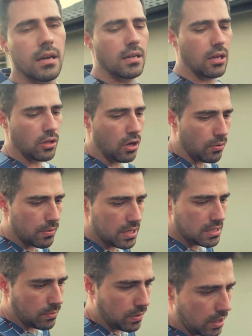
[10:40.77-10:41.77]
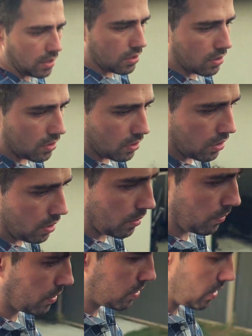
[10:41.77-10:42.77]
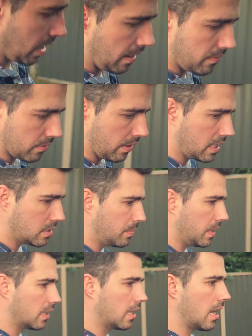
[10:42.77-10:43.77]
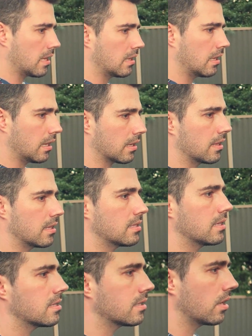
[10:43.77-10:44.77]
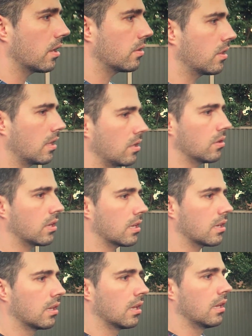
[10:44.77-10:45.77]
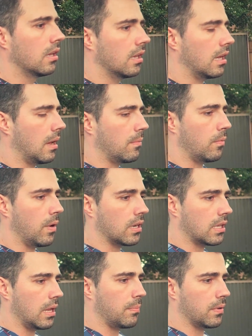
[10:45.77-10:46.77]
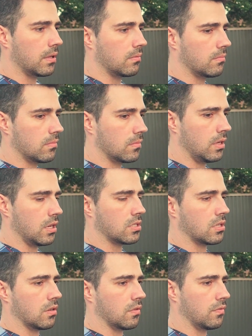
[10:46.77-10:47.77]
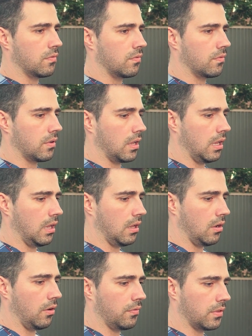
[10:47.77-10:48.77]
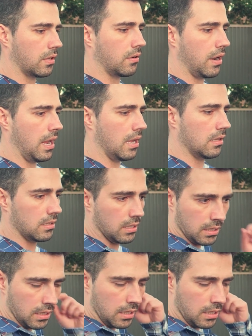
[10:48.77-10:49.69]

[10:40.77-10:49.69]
Now, the whole reason why you want to have a raised bed garden like this is so that you can one, keep it sort of off the ground